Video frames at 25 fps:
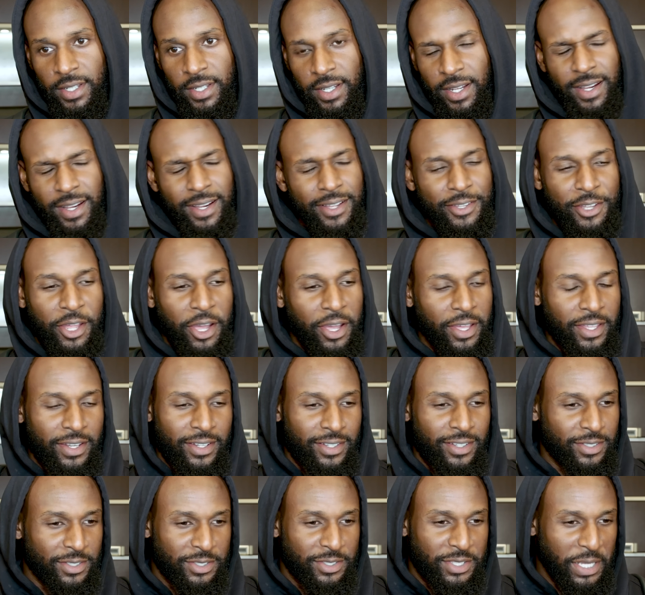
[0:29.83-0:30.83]
Oh, no, it
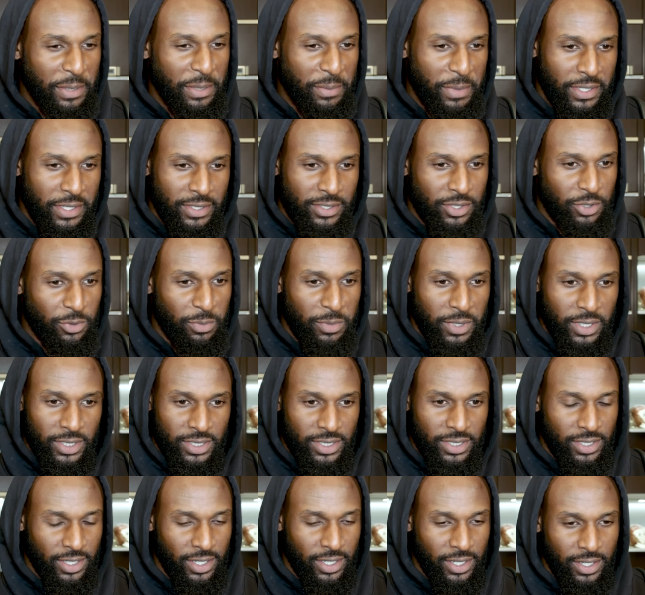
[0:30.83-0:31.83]
don't take me too
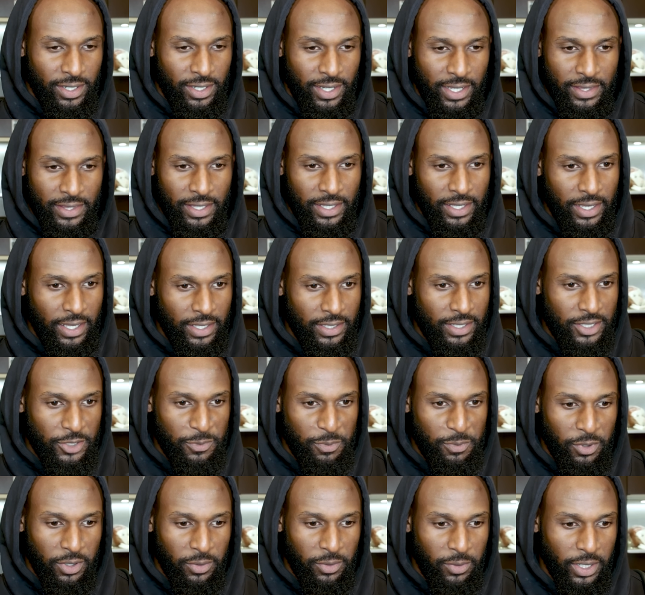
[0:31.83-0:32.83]
much. I think at this
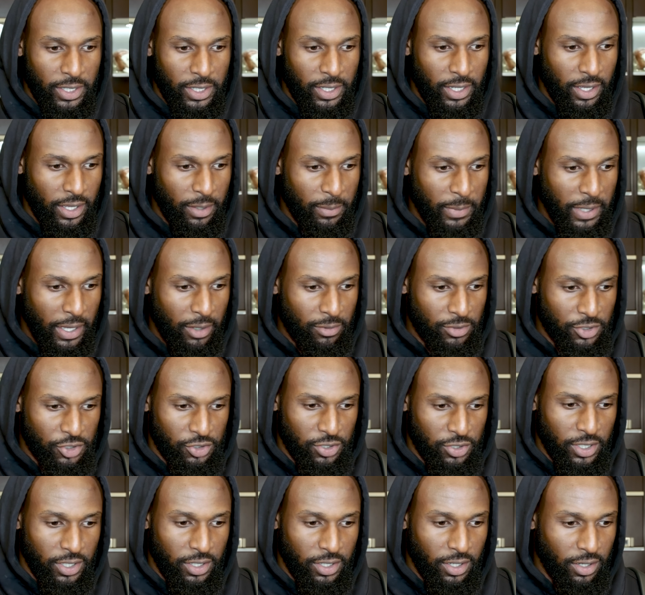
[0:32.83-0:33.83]
point right now, I mean, I was
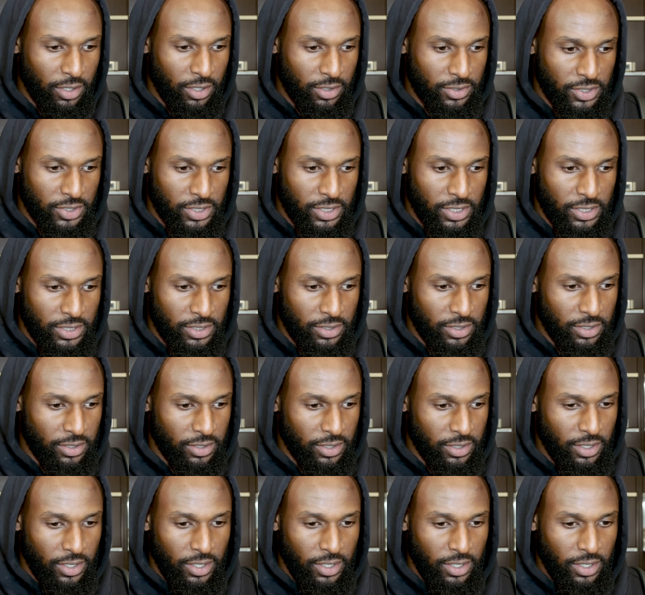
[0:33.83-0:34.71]
training all season